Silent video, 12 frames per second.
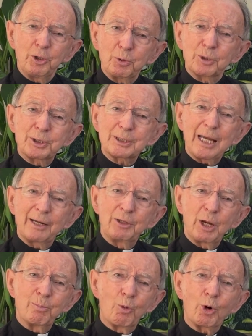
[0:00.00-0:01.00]
Good
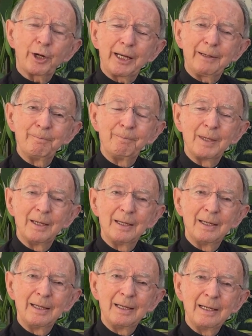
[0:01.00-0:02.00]
Sunday morning.
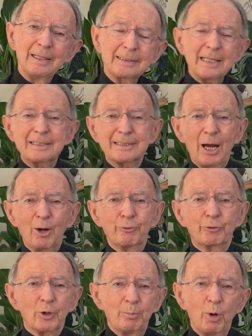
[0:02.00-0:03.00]
Sit down
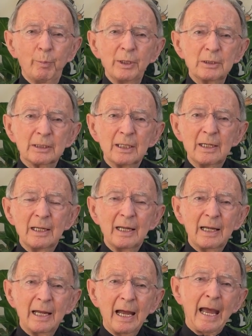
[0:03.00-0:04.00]
for a moment,
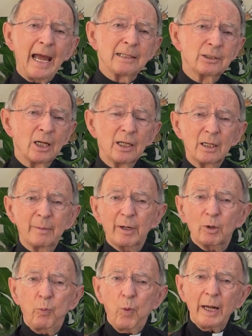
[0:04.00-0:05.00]
and no
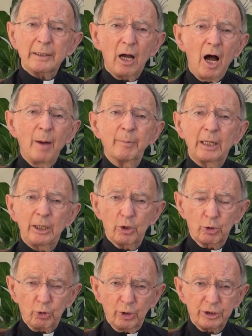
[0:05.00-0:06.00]
matter what homily
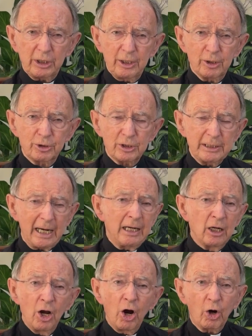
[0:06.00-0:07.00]
you're going to hear
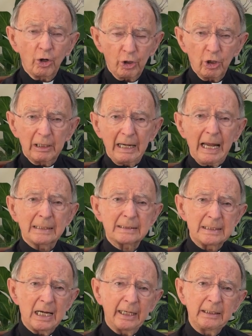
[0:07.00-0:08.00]
today or heard
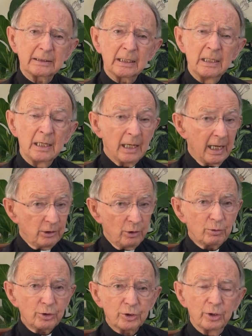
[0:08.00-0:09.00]
last night, and
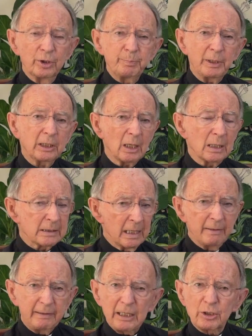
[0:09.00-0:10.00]
you should because
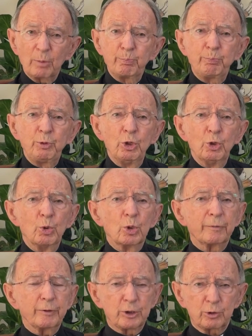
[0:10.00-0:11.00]
these are
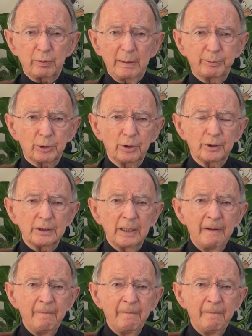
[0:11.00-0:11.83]
beautiful scriptures,